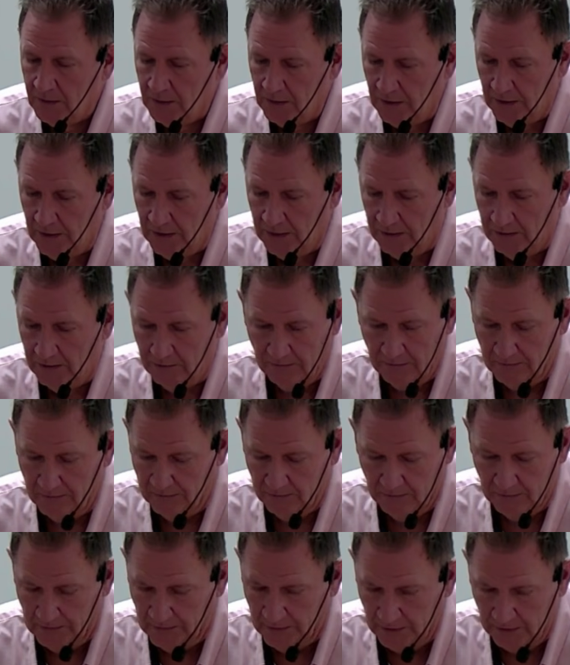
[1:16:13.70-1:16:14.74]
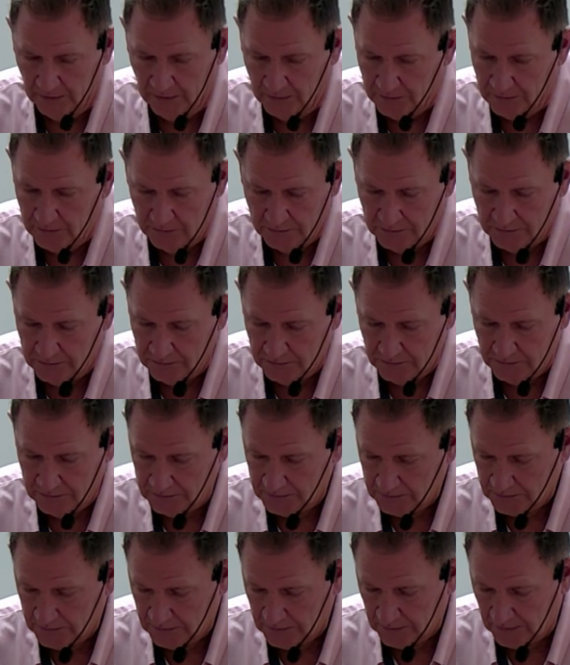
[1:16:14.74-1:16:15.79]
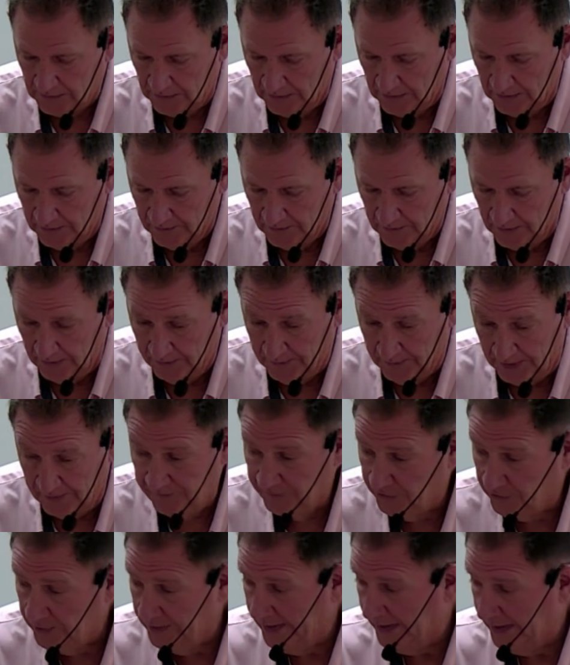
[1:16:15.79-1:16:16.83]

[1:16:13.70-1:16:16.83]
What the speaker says: And, you know, been very